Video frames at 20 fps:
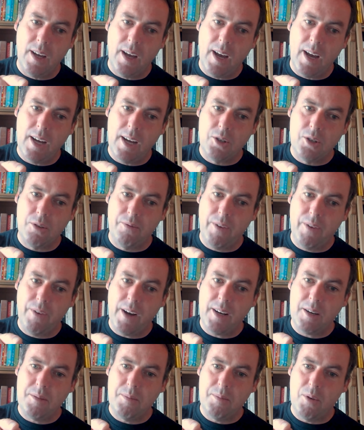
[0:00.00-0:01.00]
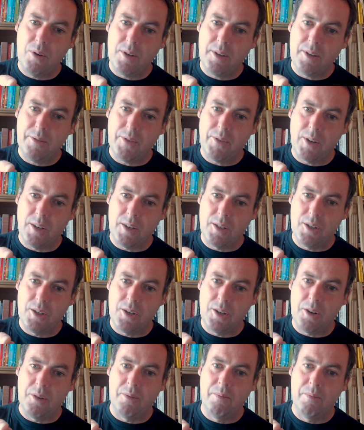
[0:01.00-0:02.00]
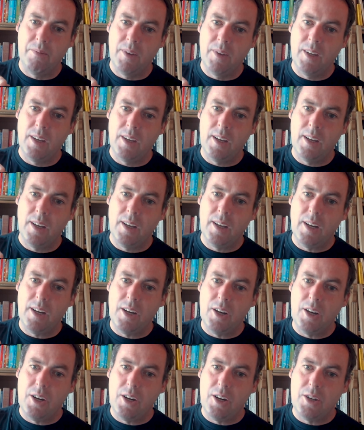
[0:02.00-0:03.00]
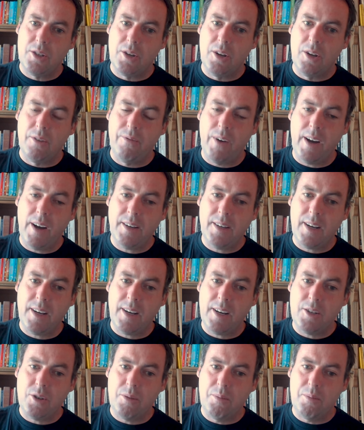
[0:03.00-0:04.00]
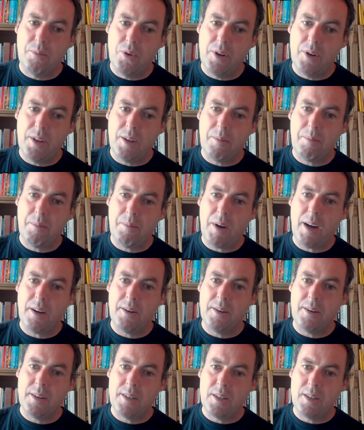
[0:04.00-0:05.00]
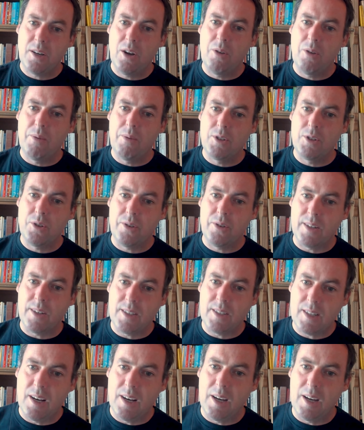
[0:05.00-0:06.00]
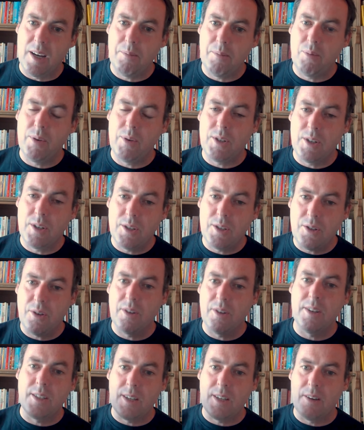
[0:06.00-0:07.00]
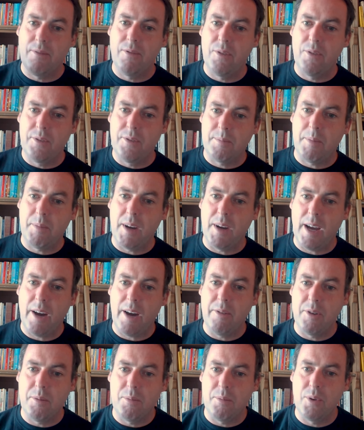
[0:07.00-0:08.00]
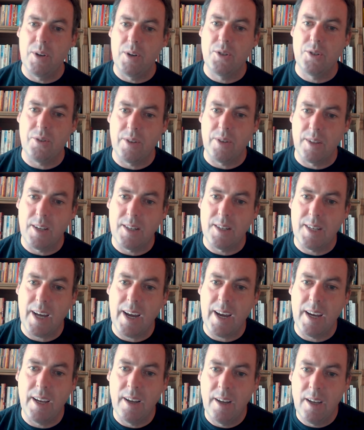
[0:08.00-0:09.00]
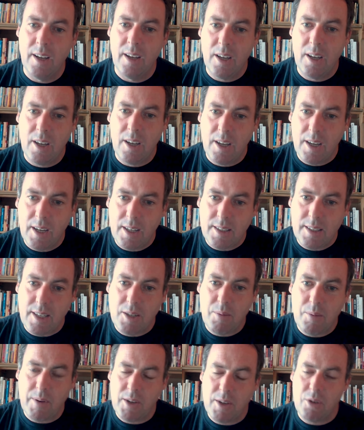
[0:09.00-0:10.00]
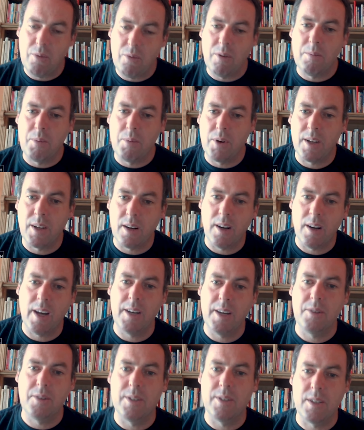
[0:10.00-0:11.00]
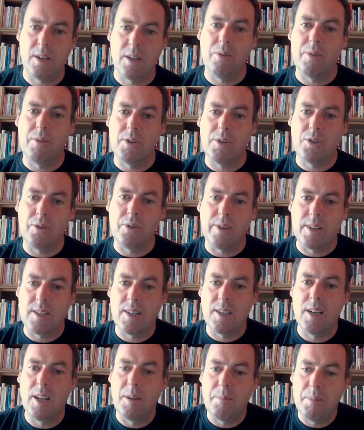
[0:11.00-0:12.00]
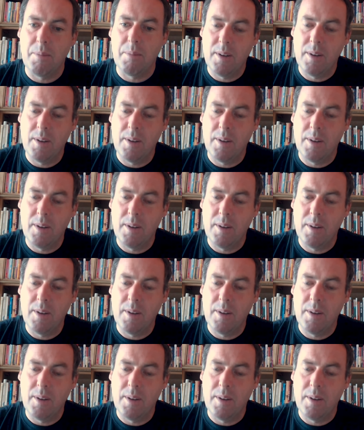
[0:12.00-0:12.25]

And you'll find it more difficult to do. So you'll find that as your breathing pattern is slower during sleep, which in turn is influenced by how you breathe during the day, that when you are breathing lighter and slower during sleep,